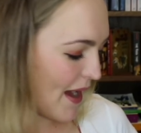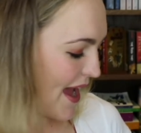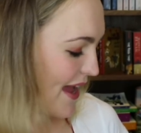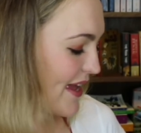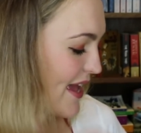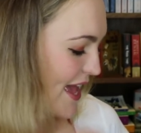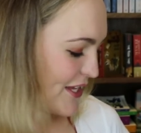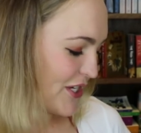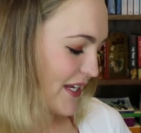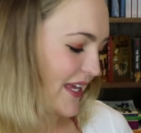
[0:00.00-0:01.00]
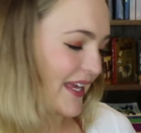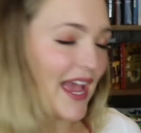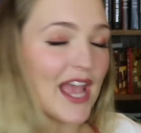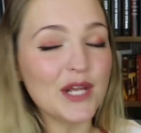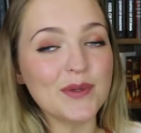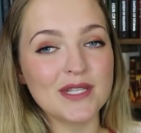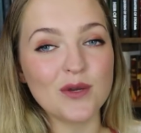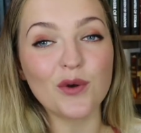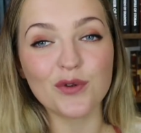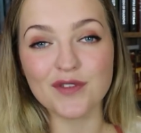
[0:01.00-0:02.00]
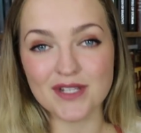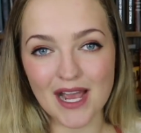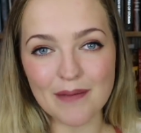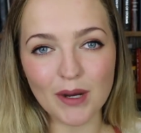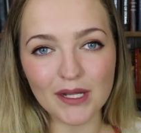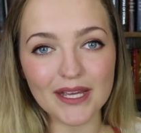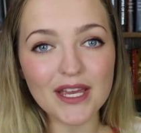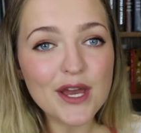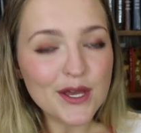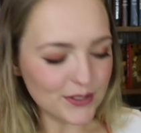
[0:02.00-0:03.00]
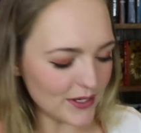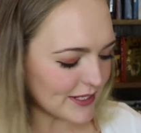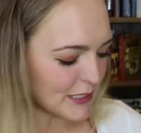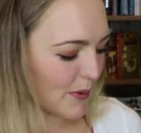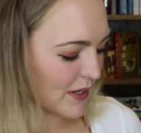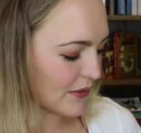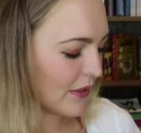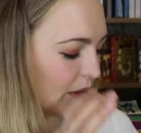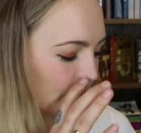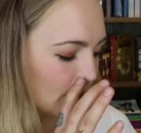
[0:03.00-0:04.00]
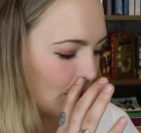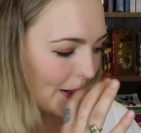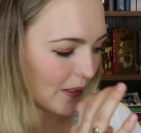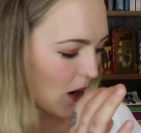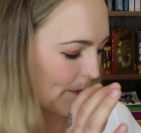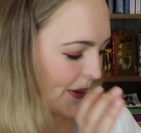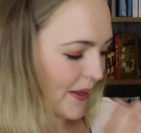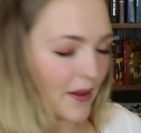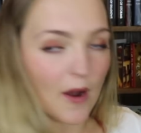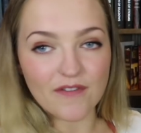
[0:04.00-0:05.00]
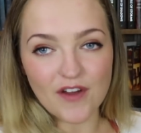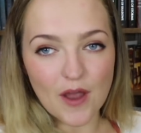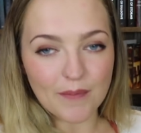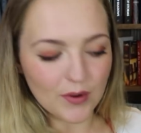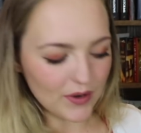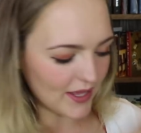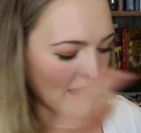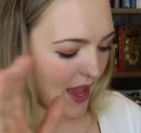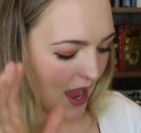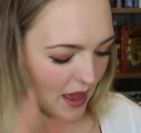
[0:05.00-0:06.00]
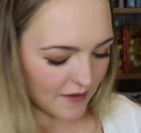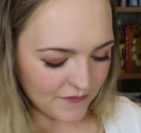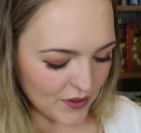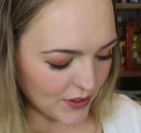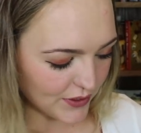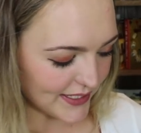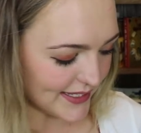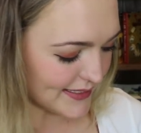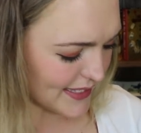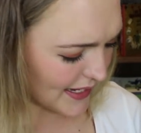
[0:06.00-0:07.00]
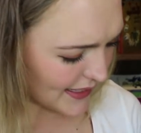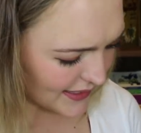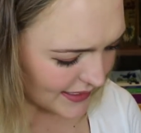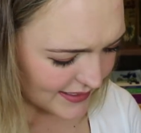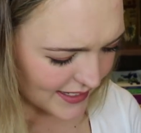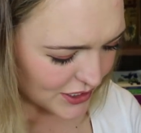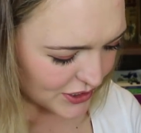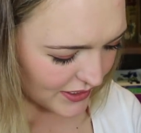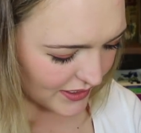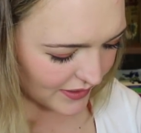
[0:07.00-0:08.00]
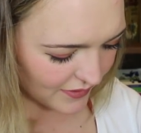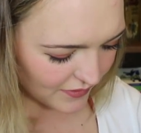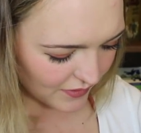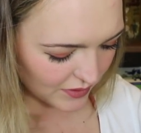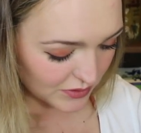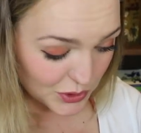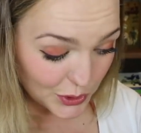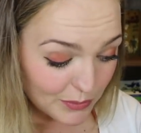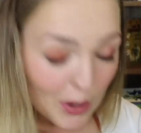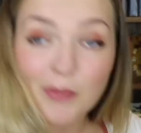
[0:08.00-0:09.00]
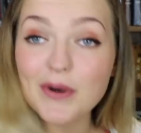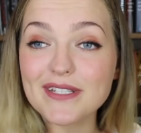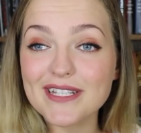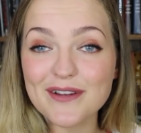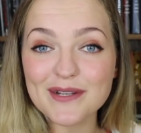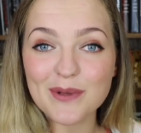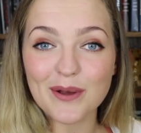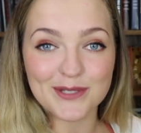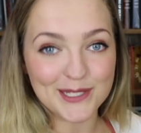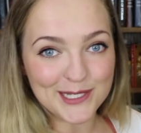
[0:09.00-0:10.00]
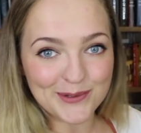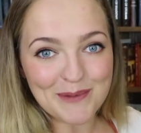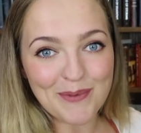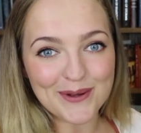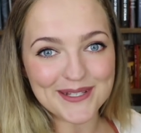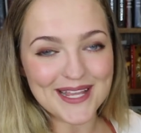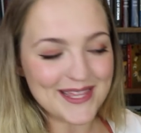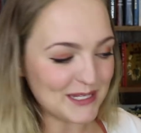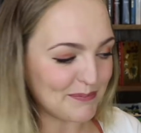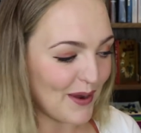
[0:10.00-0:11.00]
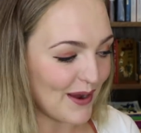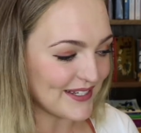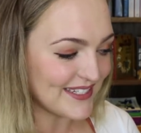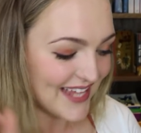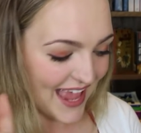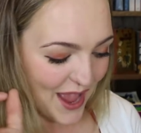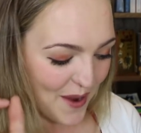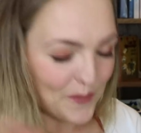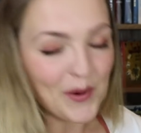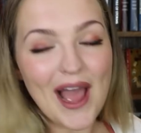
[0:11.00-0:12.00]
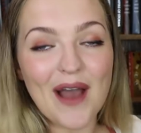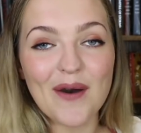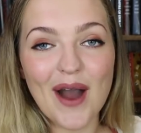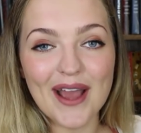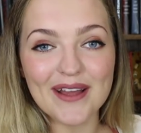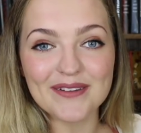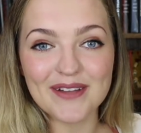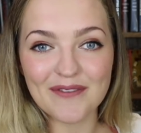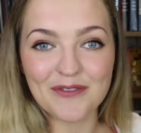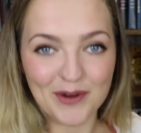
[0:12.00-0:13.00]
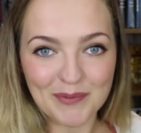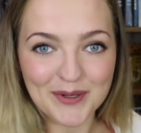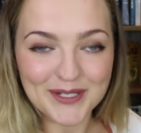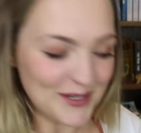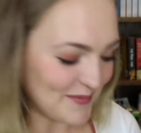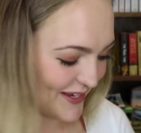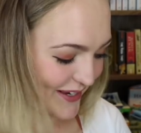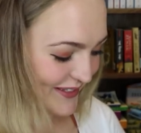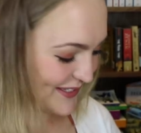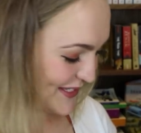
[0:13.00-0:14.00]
by S.J. Kincaid, who's the author of The Diabolic. So in this box, it'll include one copy of her book, a few goodies, and I think there's actually two more books in there as well. So there's three books in this box. Wow, I have three books. Oh my god, this